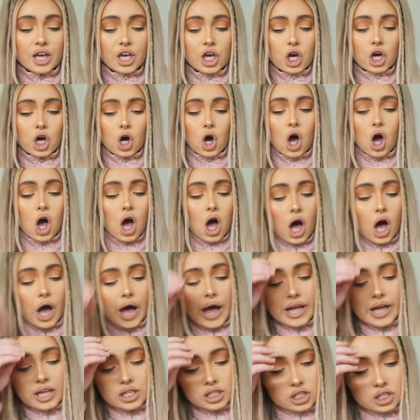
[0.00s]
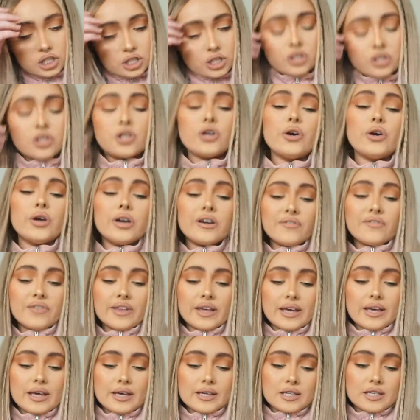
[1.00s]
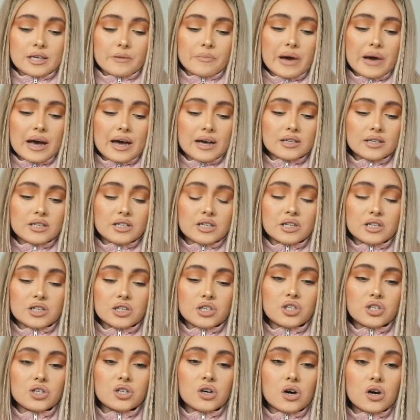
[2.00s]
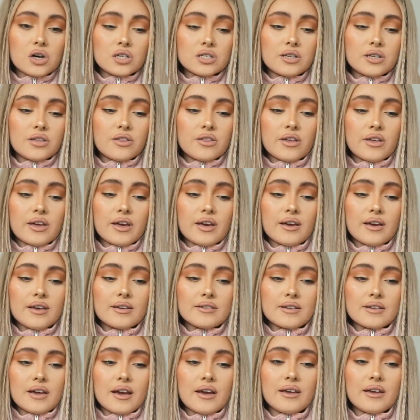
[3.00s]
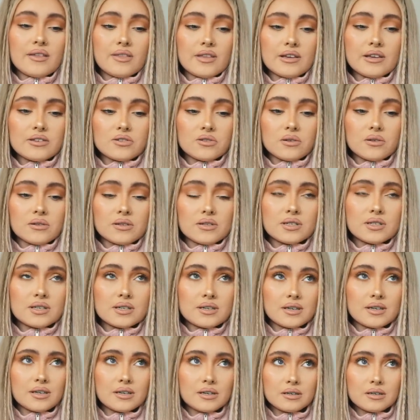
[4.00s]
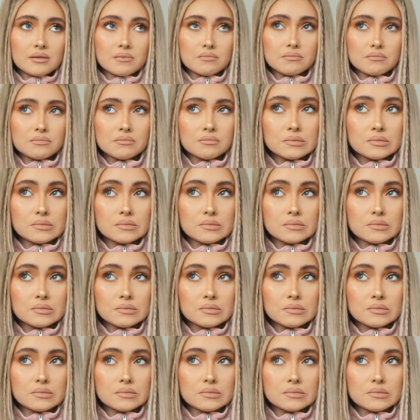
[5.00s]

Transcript: got two of these pasta and sauce things. I eat these all the time.